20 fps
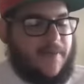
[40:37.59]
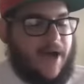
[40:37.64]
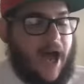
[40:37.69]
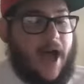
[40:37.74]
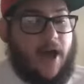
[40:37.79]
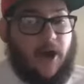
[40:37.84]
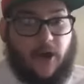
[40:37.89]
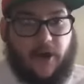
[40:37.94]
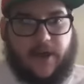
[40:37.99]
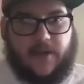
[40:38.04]

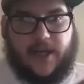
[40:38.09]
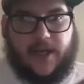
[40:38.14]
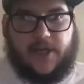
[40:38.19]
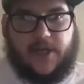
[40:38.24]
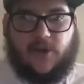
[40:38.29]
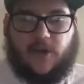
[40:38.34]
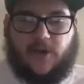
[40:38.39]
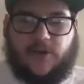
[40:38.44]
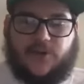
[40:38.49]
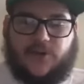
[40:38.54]
I already like
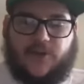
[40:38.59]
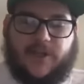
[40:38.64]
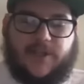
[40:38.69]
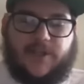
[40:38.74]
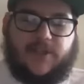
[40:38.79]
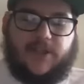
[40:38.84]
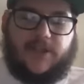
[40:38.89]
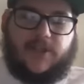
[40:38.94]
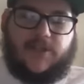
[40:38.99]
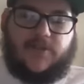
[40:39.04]
all Drake
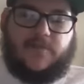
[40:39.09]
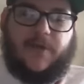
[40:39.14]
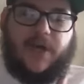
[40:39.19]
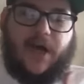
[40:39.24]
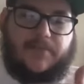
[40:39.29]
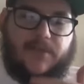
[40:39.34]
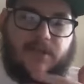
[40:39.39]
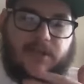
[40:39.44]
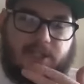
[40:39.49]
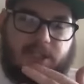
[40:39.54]
songs, but
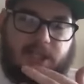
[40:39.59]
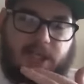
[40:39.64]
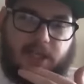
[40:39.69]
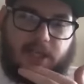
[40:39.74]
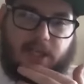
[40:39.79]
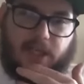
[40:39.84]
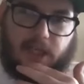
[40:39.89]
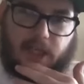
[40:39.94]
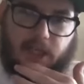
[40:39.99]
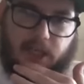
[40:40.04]
I'm just saying
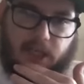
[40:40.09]
like,